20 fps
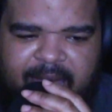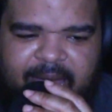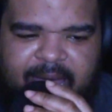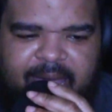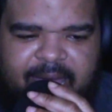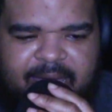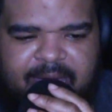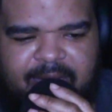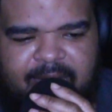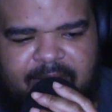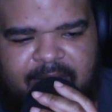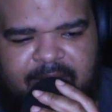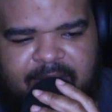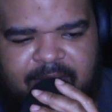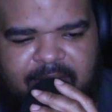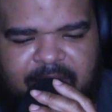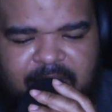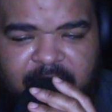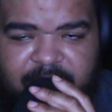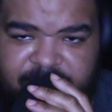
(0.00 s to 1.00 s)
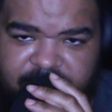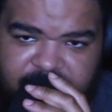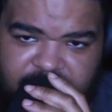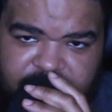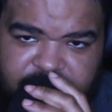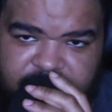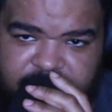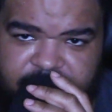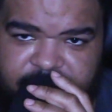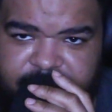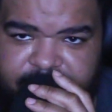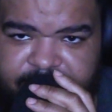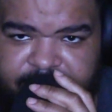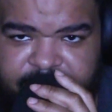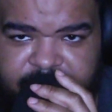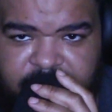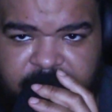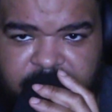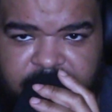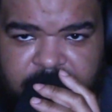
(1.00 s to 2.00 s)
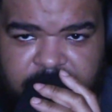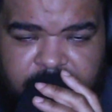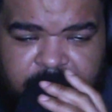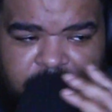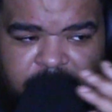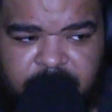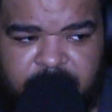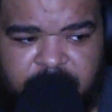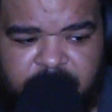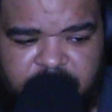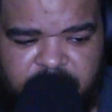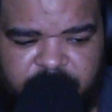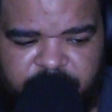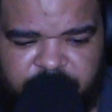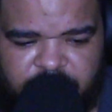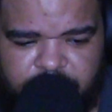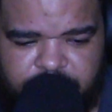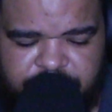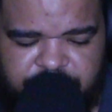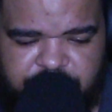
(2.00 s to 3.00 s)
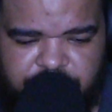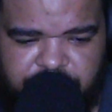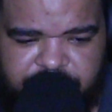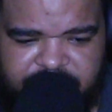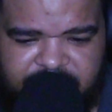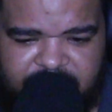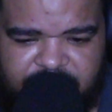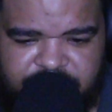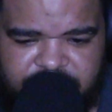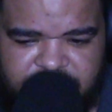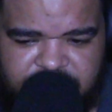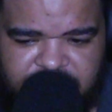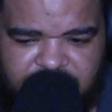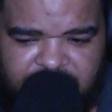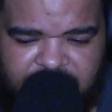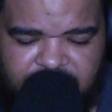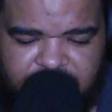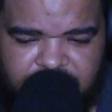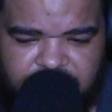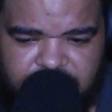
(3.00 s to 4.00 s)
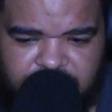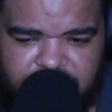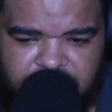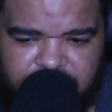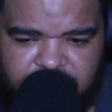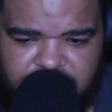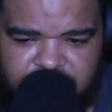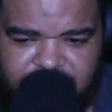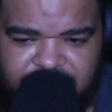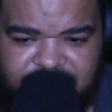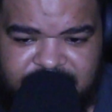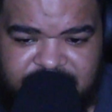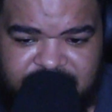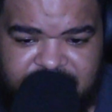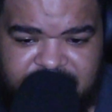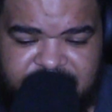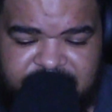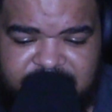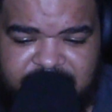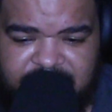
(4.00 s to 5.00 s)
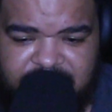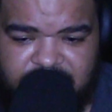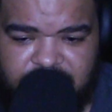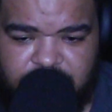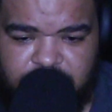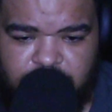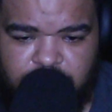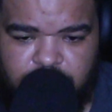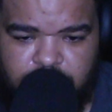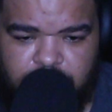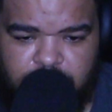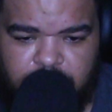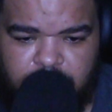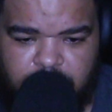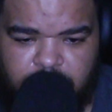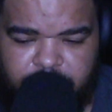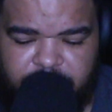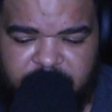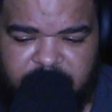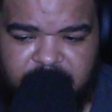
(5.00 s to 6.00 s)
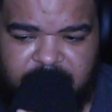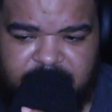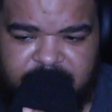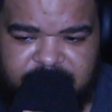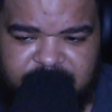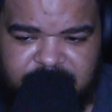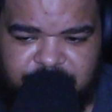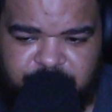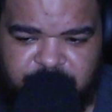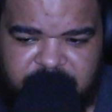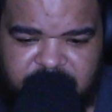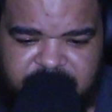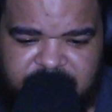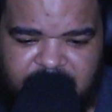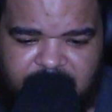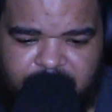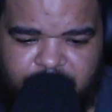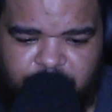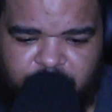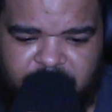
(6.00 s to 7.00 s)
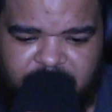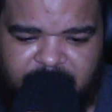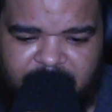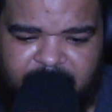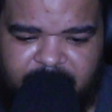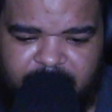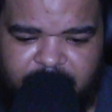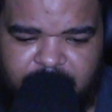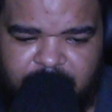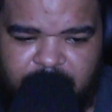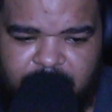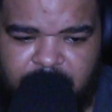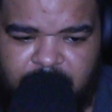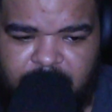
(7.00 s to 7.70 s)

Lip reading: I have an idea from 2016 because this was the time where like